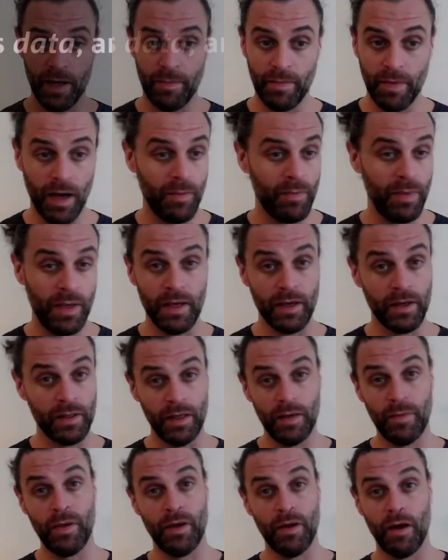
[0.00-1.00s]
not being
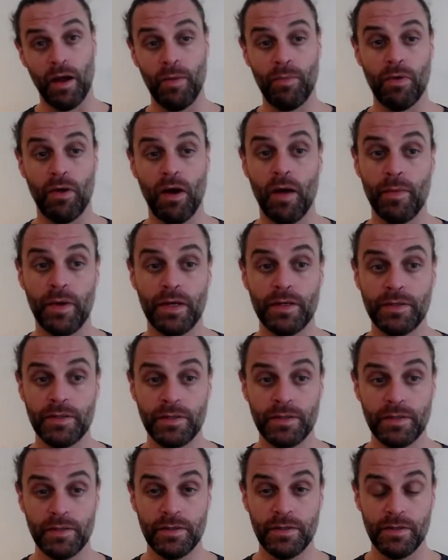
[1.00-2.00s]
glib here, I
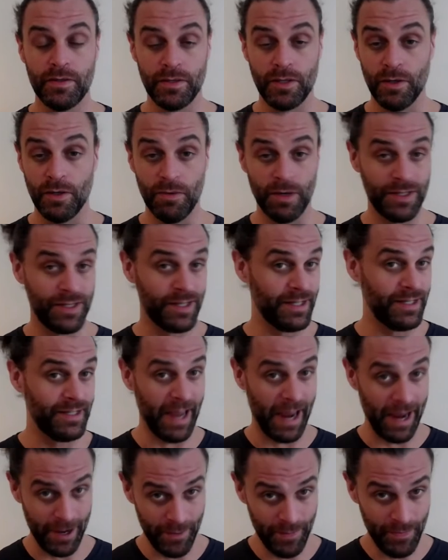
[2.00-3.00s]
promise. So what's a
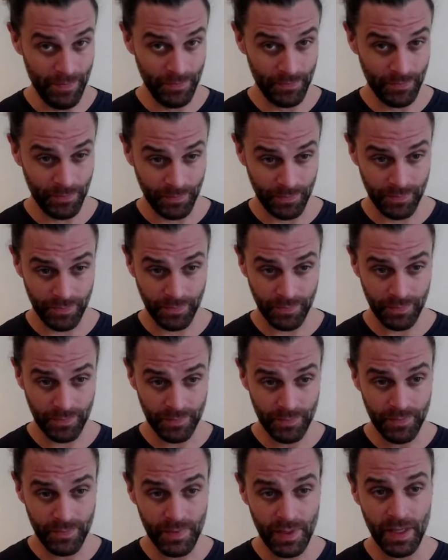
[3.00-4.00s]
datum?
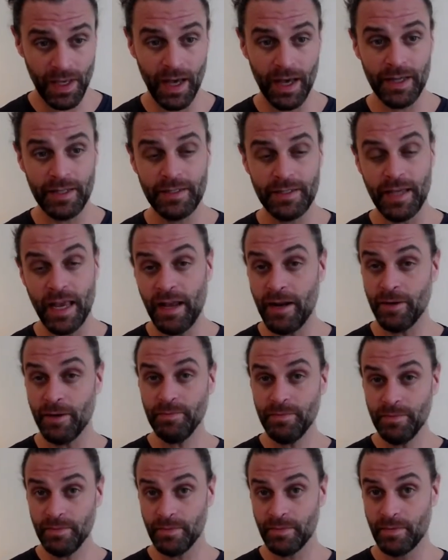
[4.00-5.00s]
A
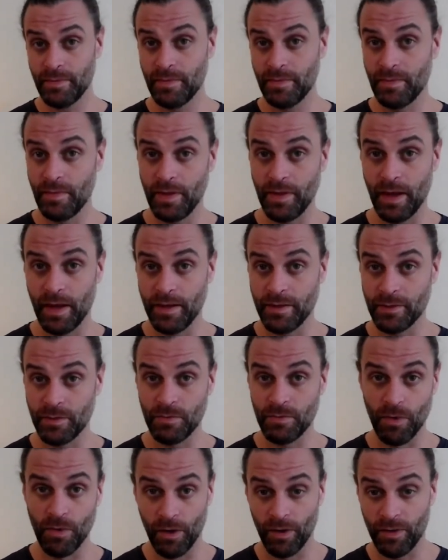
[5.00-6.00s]
datum, that is a
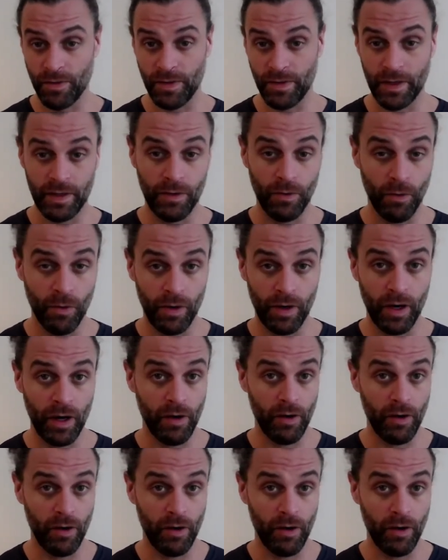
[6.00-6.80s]
word that ordinary